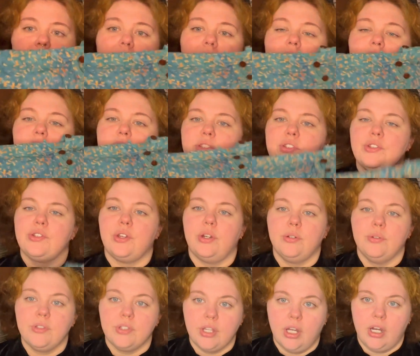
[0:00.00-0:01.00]
it's so
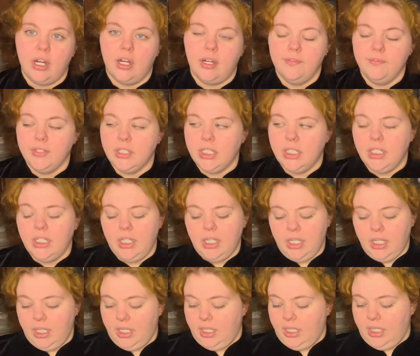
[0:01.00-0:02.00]
soft.
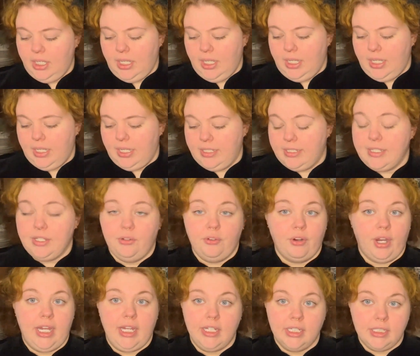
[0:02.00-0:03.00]
It's in
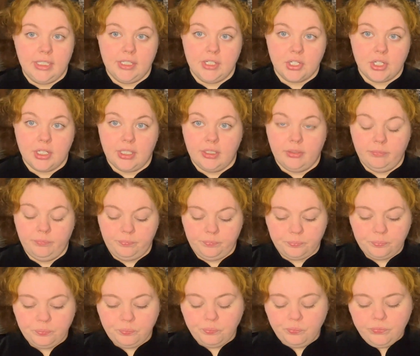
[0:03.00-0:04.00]
great condition.
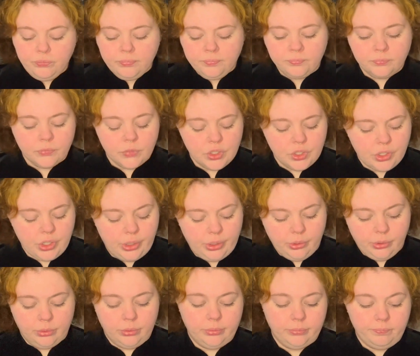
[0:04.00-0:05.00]

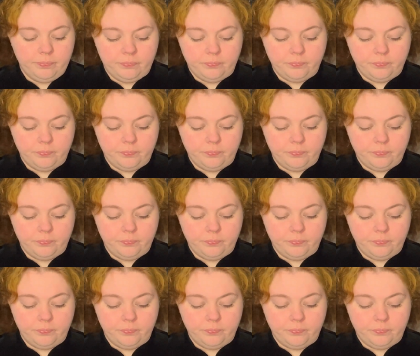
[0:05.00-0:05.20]
So